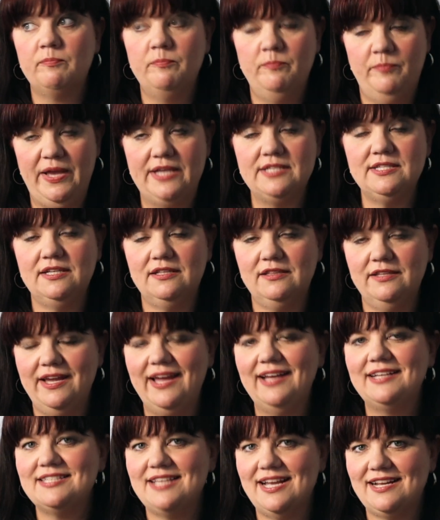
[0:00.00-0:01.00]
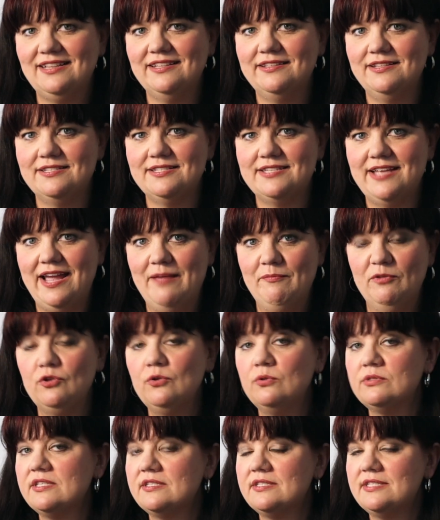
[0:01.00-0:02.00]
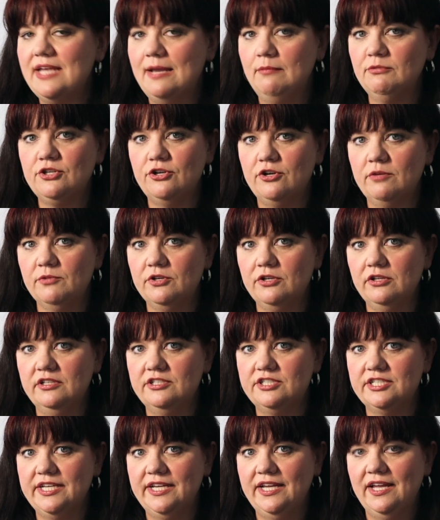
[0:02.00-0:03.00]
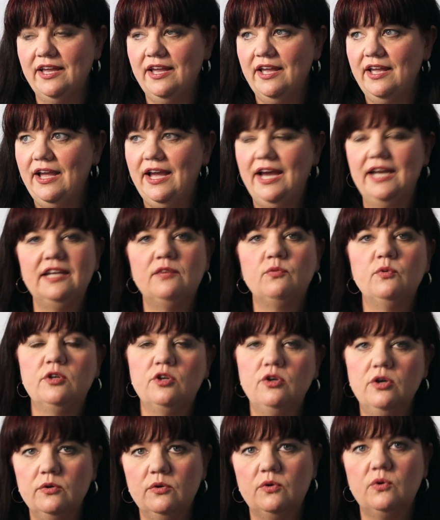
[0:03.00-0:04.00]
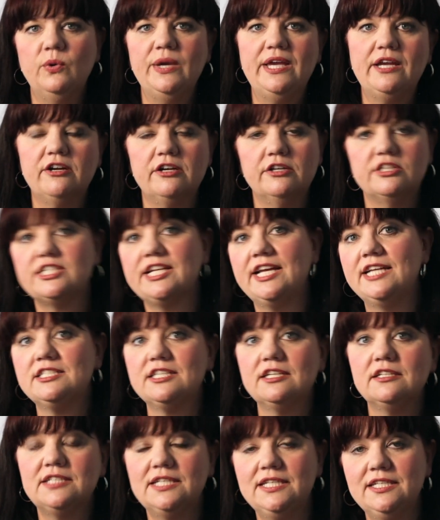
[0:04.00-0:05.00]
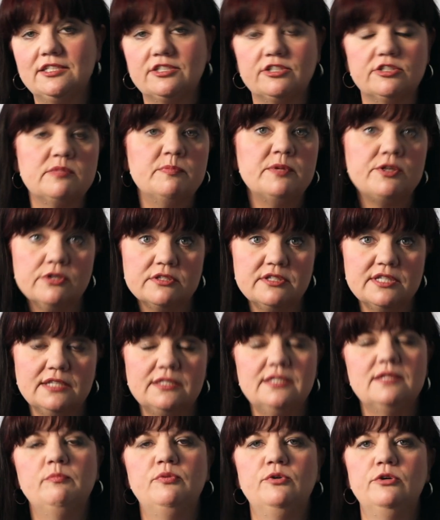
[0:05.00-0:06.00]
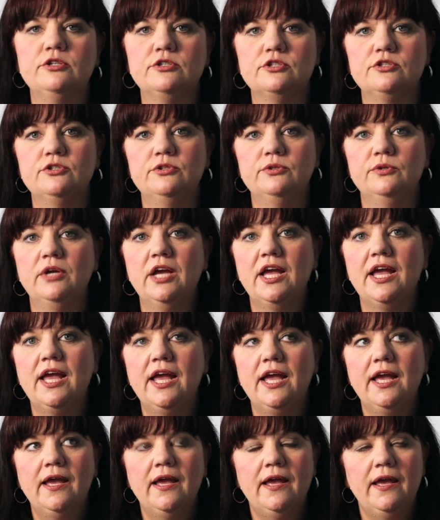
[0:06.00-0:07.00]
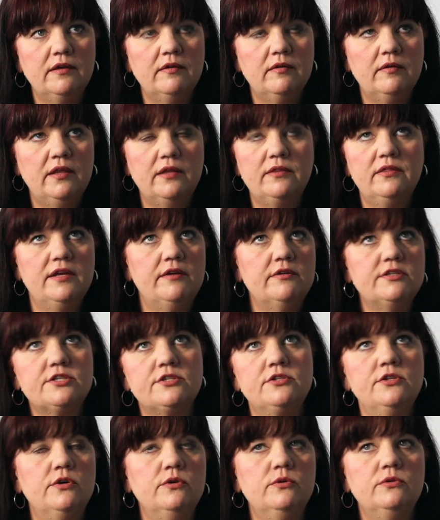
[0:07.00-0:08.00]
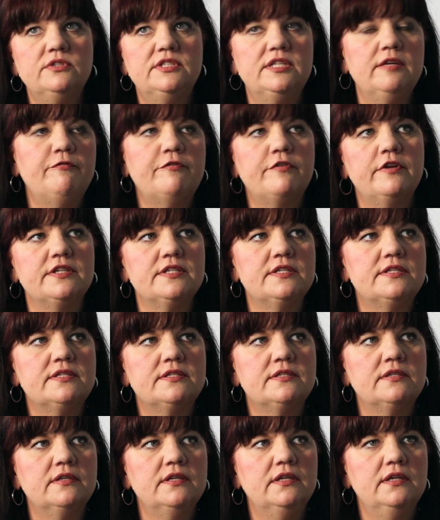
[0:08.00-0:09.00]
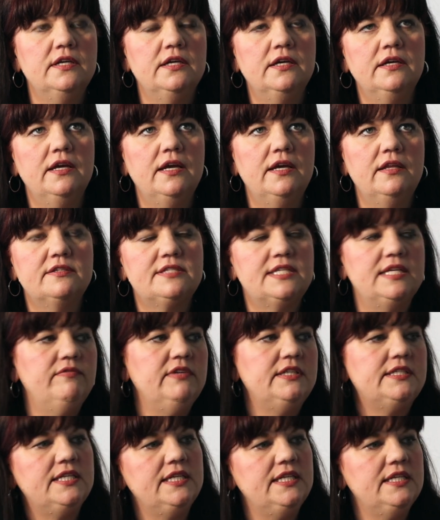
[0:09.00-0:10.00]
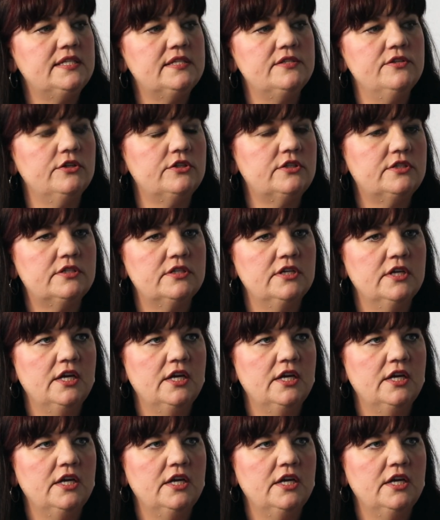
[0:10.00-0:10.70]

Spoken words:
basically exactly the same, use the same terminology, and it would go quicker changing teachers, because that's important too. There's no difference. CVT is not